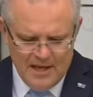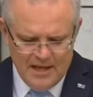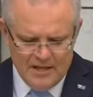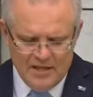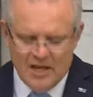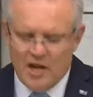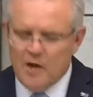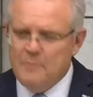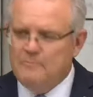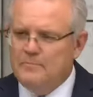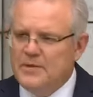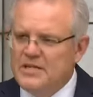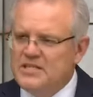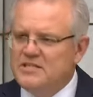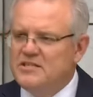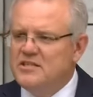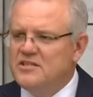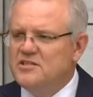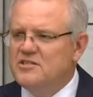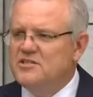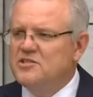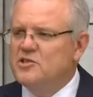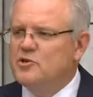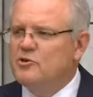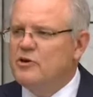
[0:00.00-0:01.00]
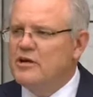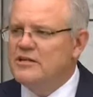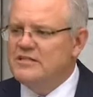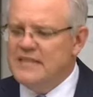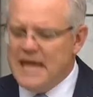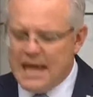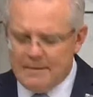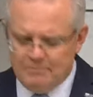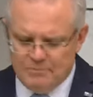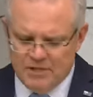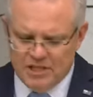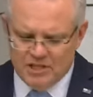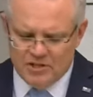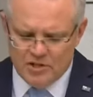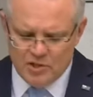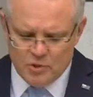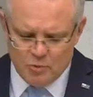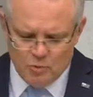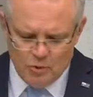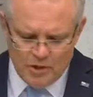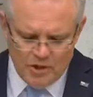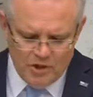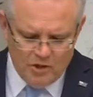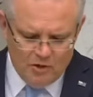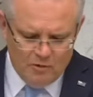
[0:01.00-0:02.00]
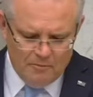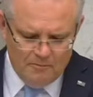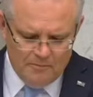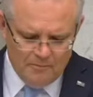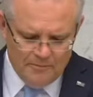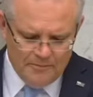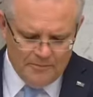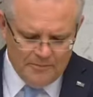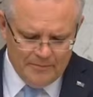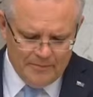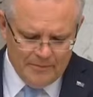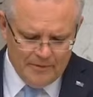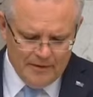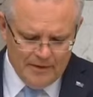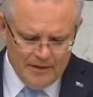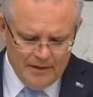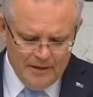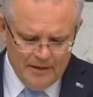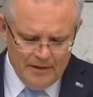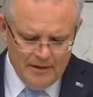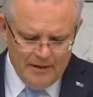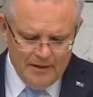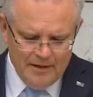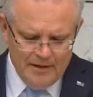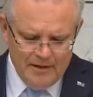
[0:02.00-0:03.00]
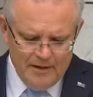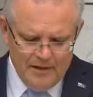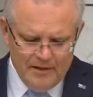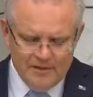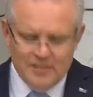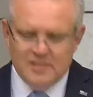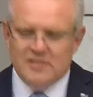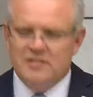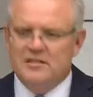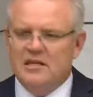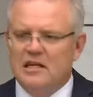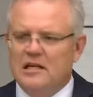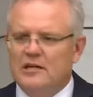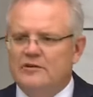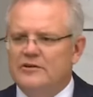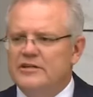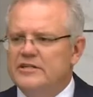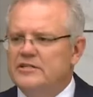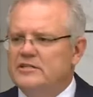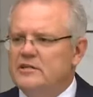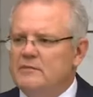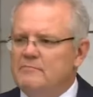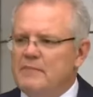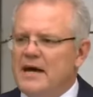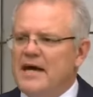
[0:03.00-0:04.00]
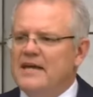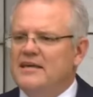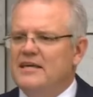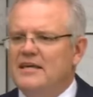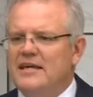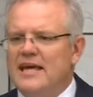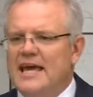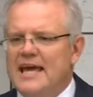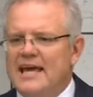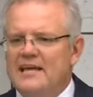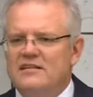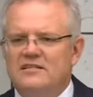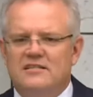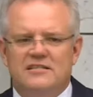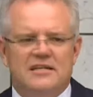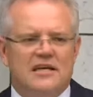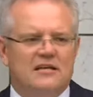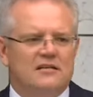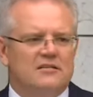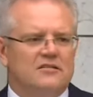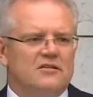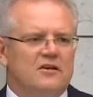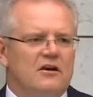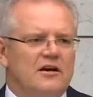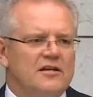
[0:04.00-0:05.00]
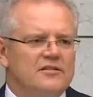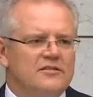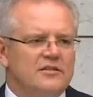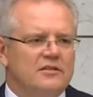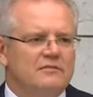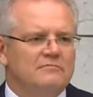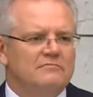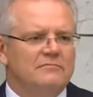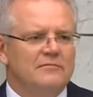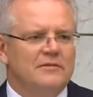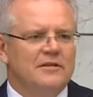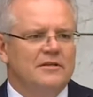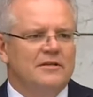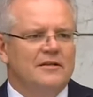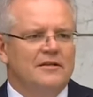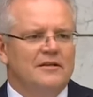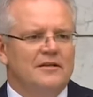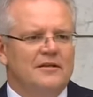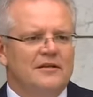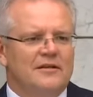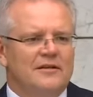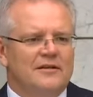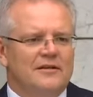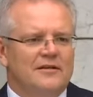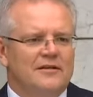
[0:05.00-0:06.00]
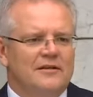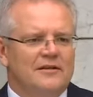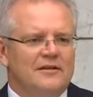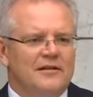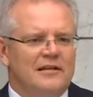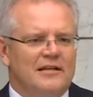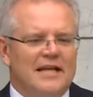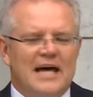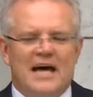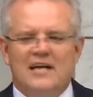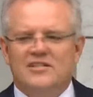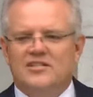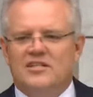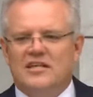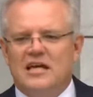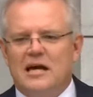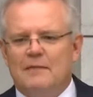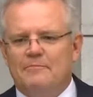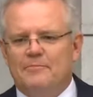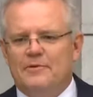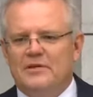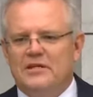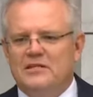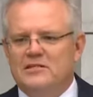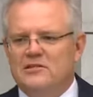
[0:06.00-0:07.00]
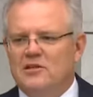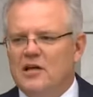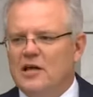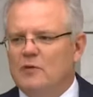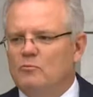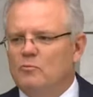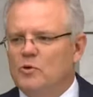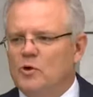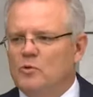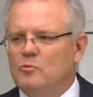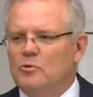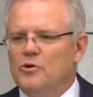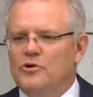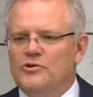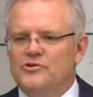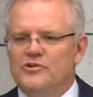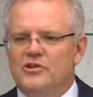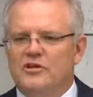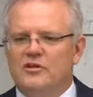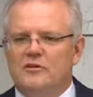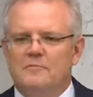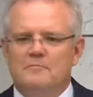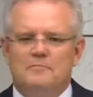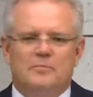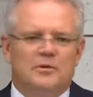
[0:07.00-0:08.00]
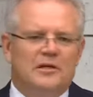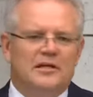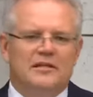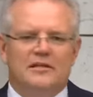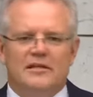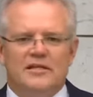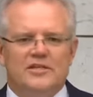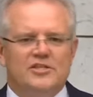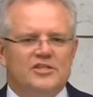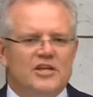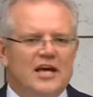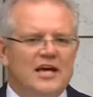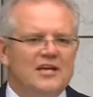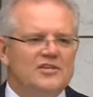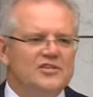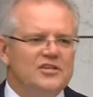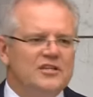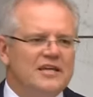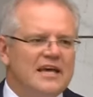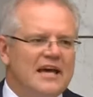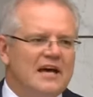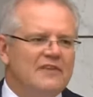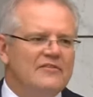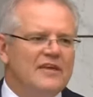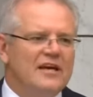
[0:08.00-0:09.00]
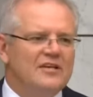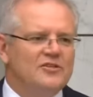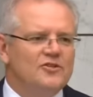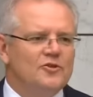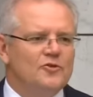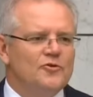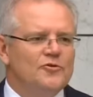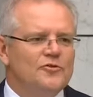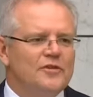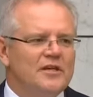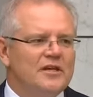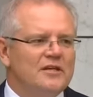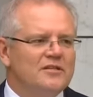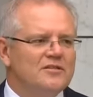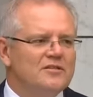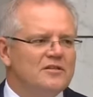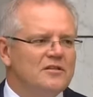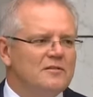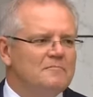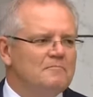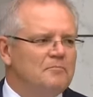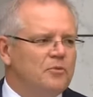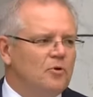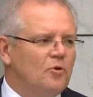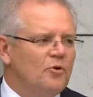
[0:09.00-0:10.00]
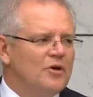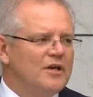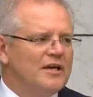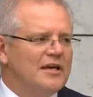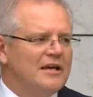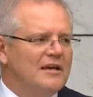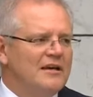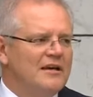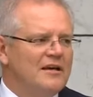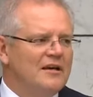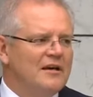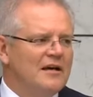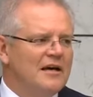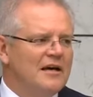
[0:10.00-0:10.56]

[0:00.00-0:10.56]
And you know, businesses are adapting as well. Distilleries are making hand sanitizer. Large companies like Woolworths are completely changing how they do things and employing